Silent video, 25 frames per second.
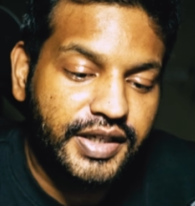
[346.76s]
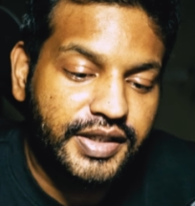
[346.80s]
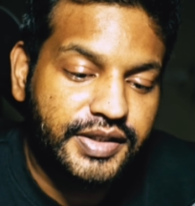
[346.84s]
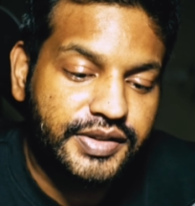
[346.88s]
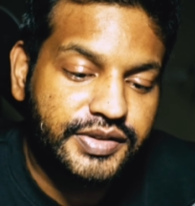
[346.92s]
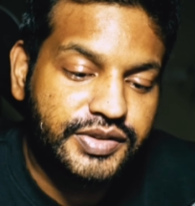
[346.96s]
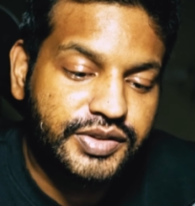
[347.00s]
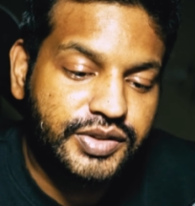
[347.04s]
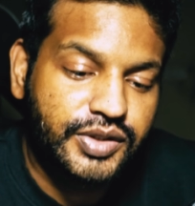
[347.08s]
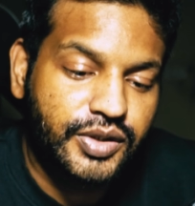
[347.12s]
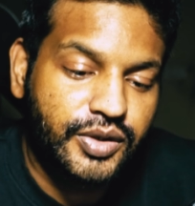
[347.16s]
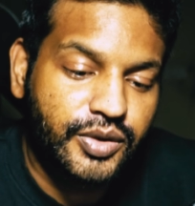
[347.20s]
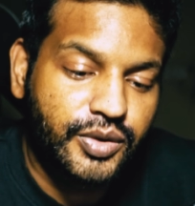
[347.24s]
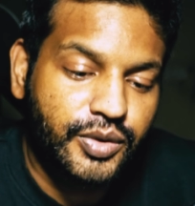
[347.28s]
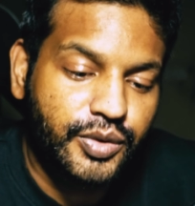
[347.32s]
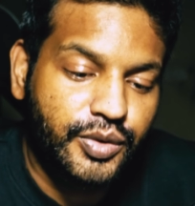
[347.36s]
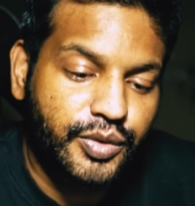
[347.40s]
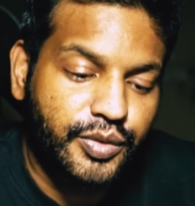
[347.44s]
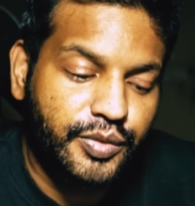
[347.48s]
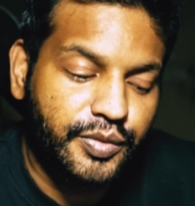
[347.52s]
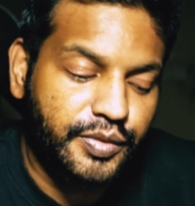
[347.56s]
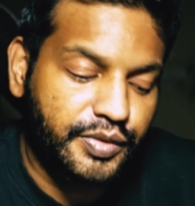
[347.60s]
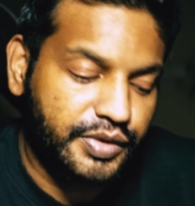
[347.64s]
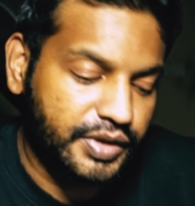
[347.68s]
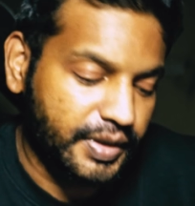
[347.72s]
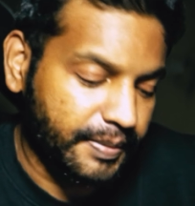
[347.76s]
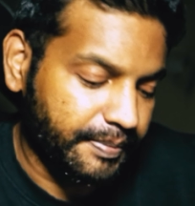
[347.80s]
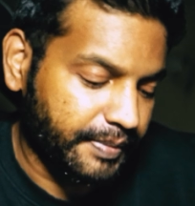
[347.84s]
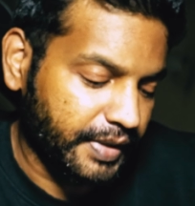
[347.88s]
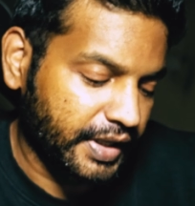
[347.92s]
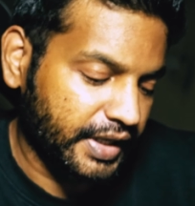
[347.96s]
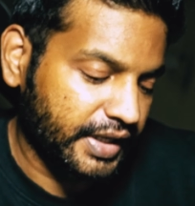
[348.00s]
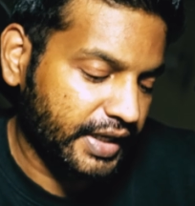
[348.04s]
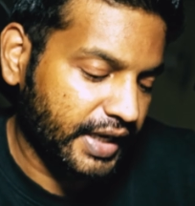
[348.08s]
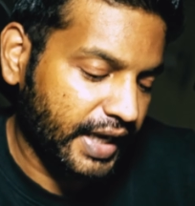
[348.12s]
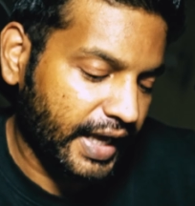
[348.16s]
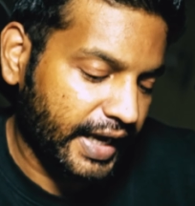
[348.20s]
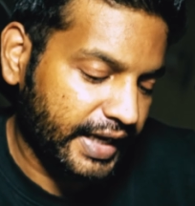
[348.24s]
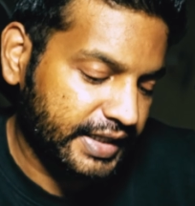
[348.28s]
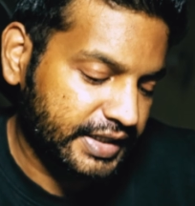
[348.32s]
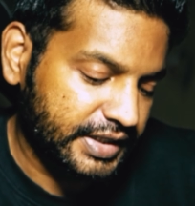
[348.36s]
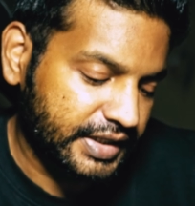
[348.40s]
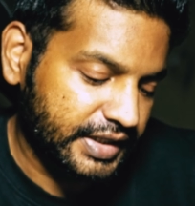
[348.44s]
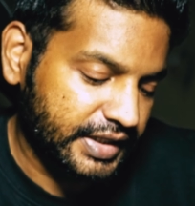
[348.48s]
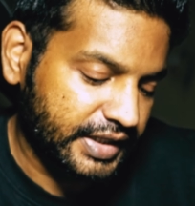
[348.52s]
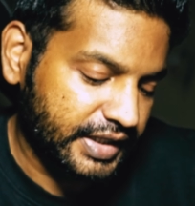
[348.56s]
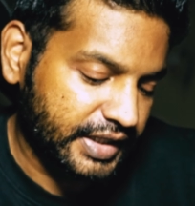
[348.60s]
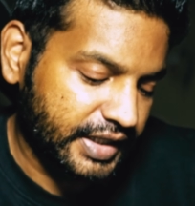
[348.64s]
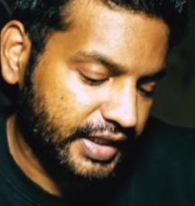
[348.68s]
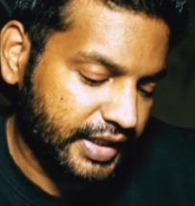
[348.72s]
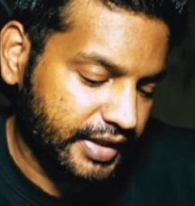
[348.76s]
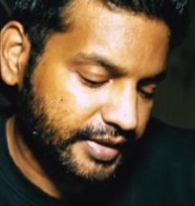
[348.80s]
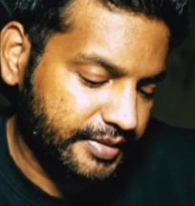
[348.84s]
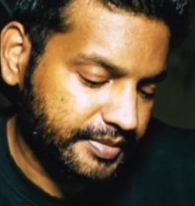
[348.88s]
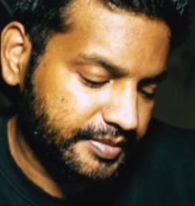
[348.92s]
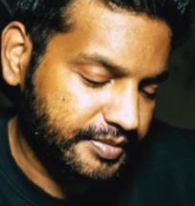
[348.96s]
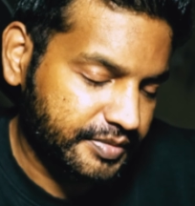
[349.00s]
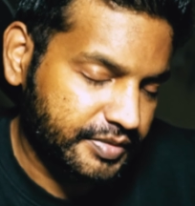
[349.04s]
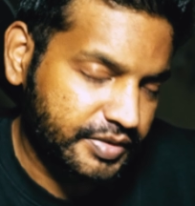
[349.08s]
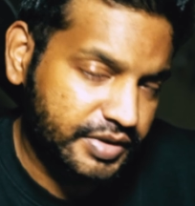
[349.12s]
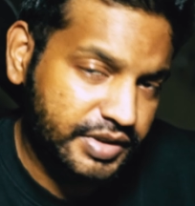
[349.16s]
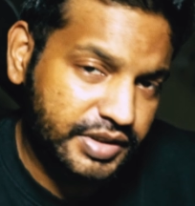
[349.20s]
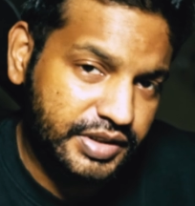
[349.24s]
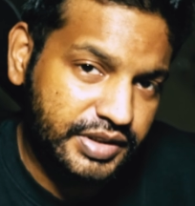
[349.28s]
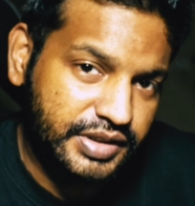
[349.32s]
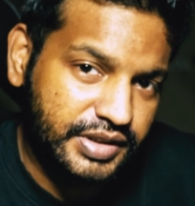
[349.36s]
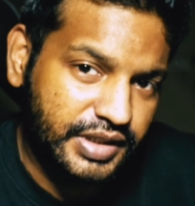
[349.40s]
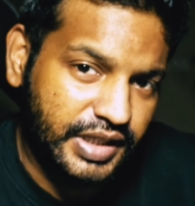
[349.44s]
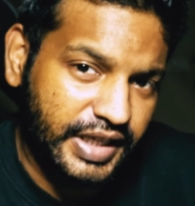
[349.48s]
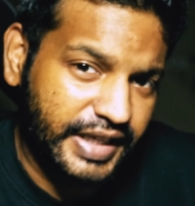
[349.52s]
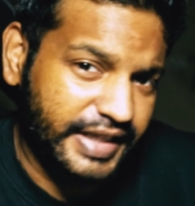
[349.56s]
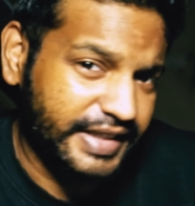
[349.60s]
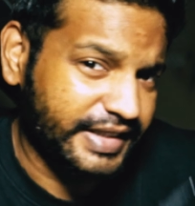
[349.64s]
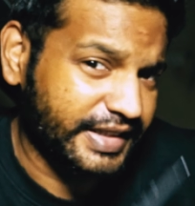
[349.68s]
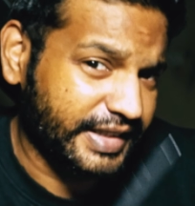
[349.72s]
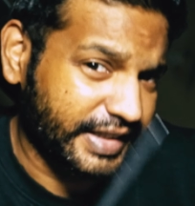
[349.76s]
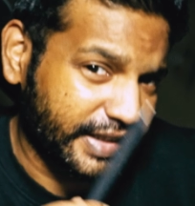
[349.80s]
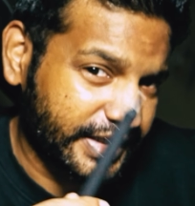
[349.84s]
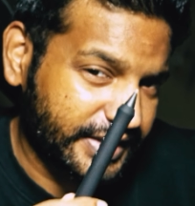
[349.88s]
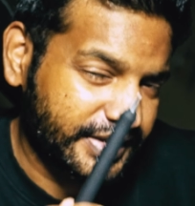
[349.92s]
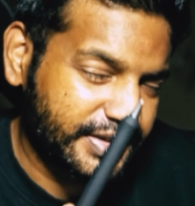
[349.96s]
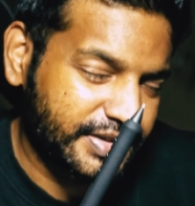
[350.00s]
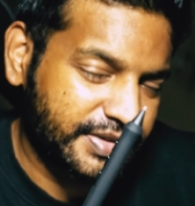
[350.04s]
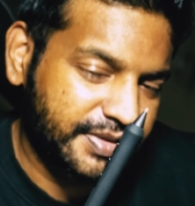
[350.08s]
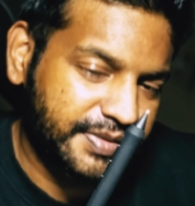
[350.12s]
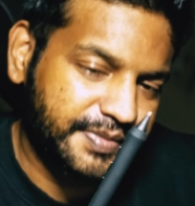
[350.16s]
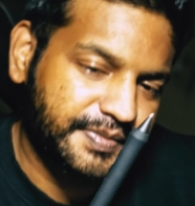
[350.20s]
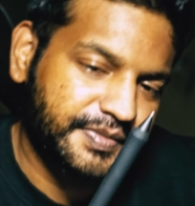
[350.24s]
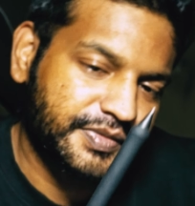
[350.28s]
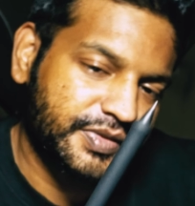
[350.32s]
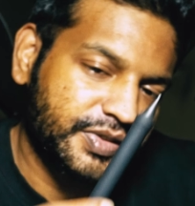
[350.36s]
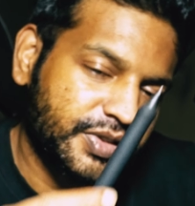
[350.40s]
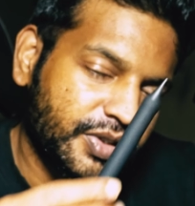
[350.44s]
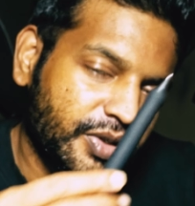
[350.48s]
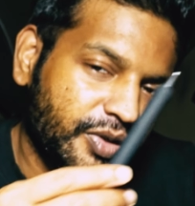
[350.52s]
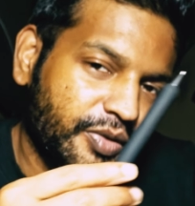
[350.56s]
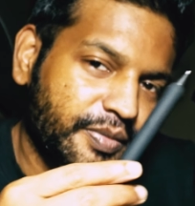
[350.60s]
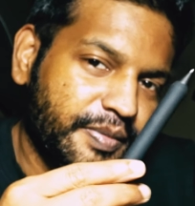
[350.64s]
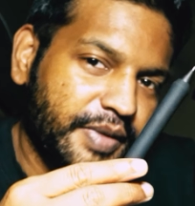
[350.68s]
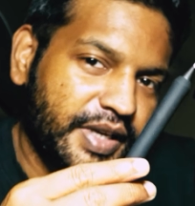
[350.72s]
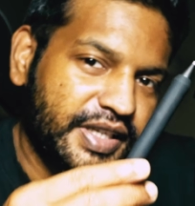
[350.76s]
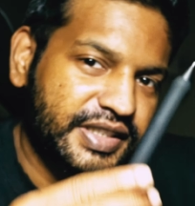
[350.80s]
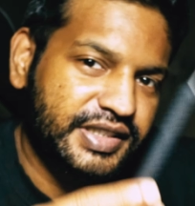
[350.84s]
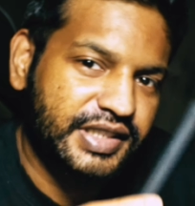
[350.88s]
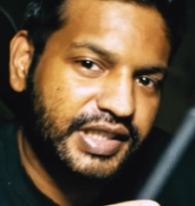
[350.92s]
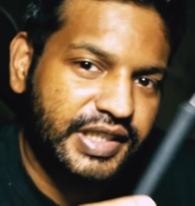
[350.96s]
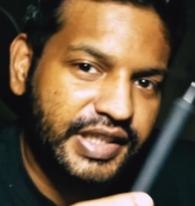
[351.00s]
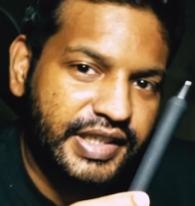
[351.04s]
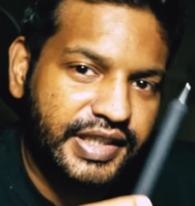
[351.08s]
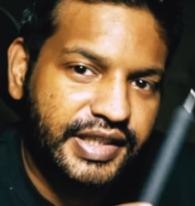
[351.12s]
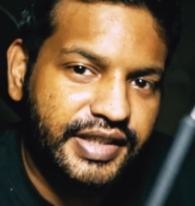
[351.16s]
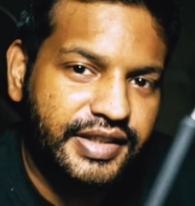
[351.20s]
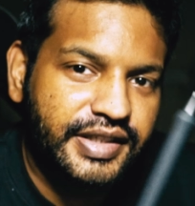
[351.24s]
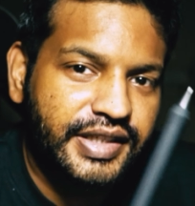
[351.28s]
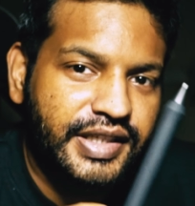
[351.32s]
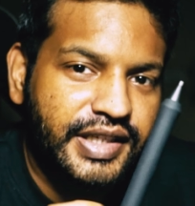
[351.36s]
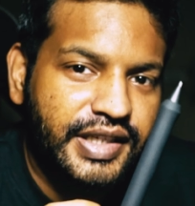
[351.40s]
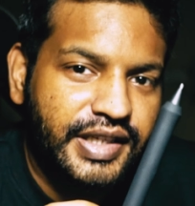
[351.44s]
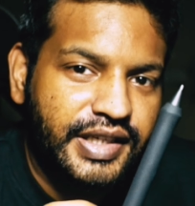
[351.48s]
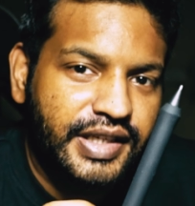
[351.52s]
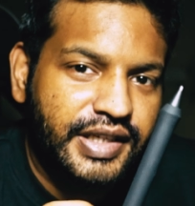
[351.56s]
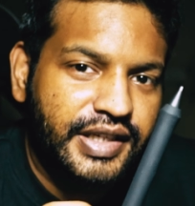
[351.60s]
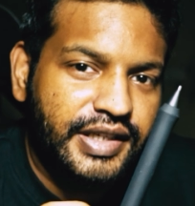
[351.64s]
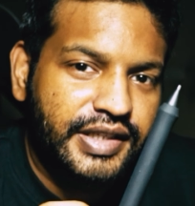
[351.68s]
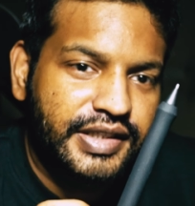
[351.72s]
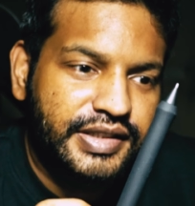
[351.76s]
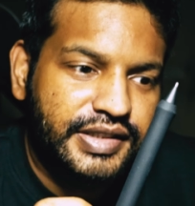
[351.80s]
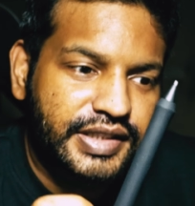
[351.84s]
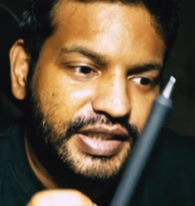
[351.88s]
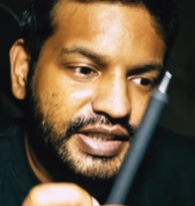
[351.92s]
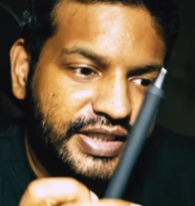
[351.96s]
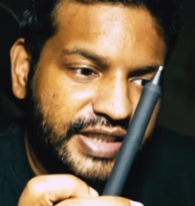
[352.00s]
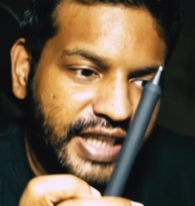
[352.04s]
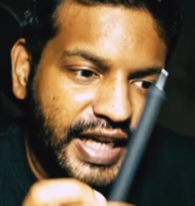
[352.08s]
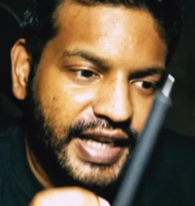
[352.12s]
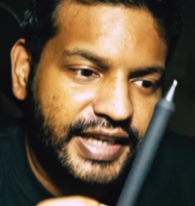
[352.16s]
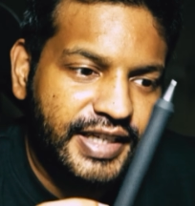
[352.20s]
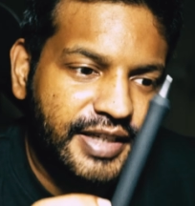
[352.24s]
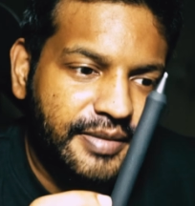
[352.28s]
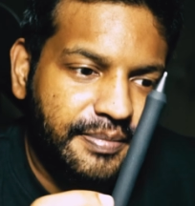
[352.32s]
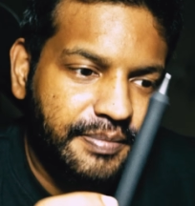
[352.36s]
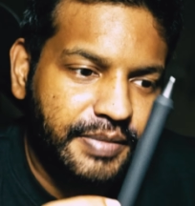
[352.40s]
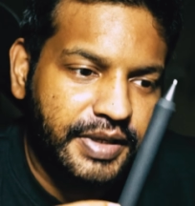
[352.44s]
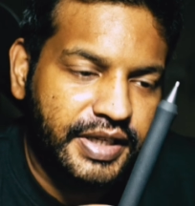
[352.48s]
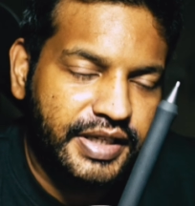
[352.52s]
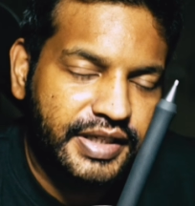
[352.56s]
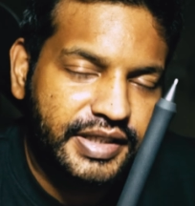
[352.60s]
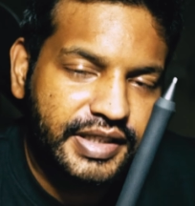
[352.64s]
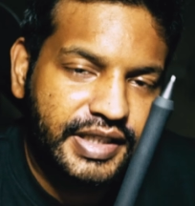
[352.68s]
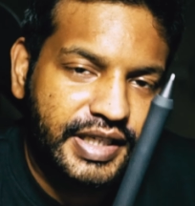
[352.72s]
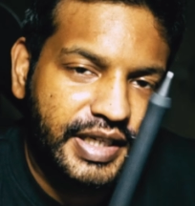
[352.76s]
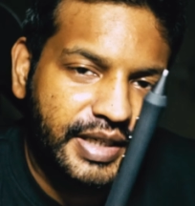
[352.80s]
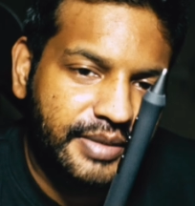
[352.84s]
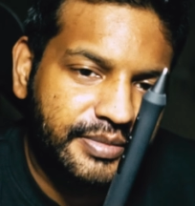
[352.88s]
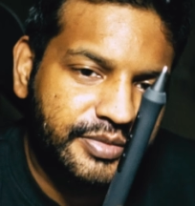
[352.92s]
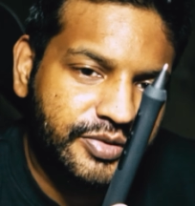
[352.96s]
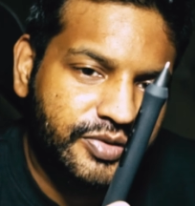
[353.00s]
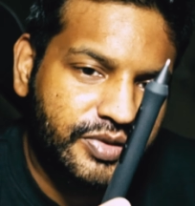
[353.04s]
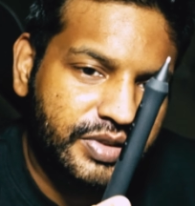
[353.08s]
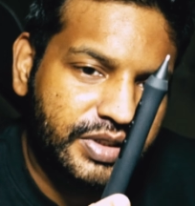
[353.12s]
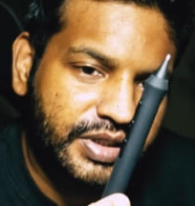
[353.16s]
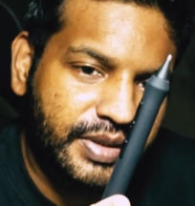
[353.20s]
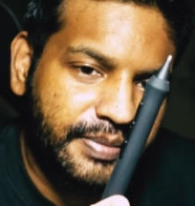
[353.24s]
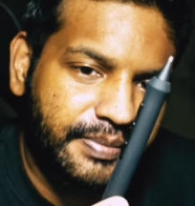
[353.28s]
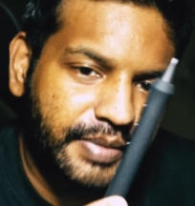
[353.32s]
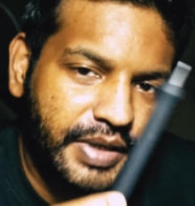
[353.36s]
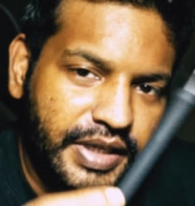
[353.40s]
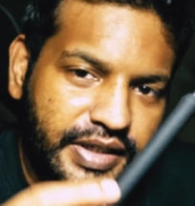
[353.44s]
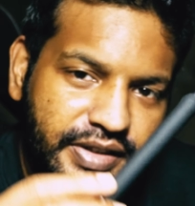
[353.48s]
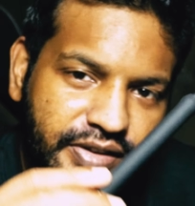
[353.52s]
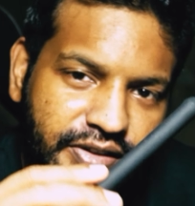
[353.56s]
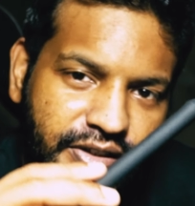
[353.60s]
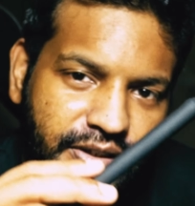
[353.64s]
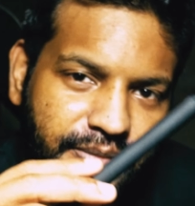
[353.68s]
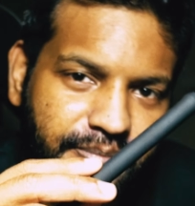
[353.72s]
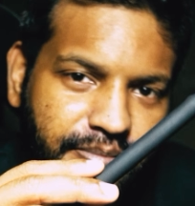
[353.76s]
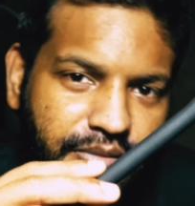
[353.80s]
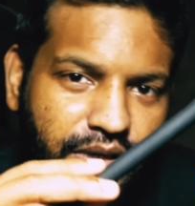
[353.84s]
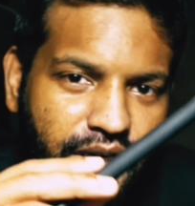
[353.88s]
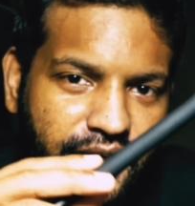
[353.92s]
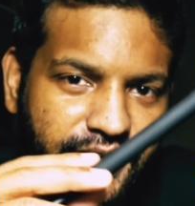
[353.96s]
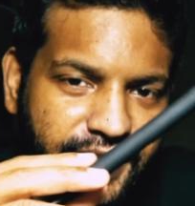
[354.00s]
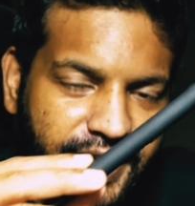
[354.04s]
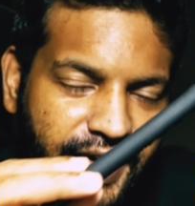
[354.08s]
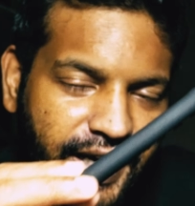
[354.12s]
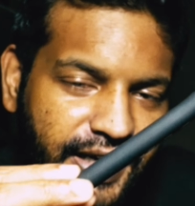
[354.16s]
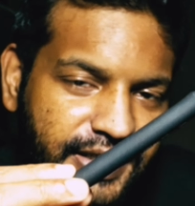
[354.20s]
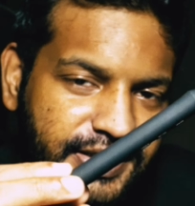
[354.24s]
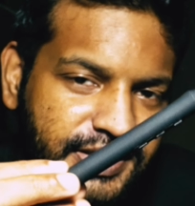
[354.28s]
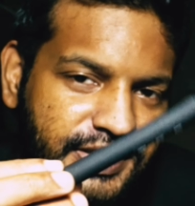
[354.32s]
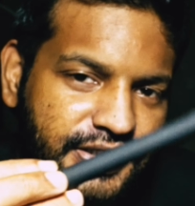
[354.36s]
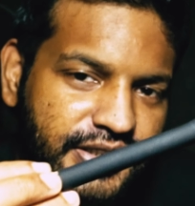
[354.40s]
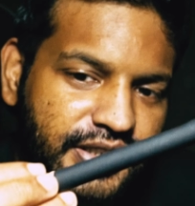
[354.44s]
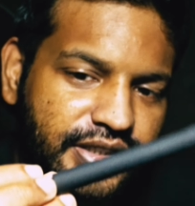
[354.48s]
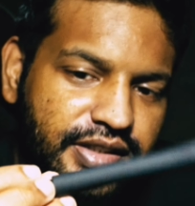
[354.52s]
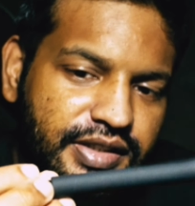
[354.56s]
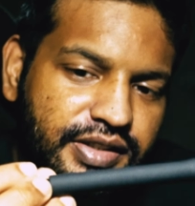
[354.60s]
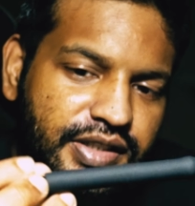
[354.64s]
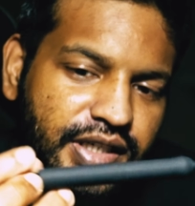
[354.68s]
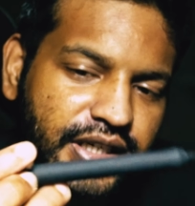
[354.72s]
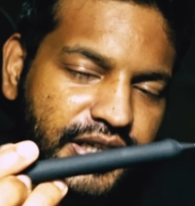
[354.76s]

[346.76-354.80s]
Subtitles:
So the pen actually comes like this. So basically, the standard pen comes with the pen grip attached.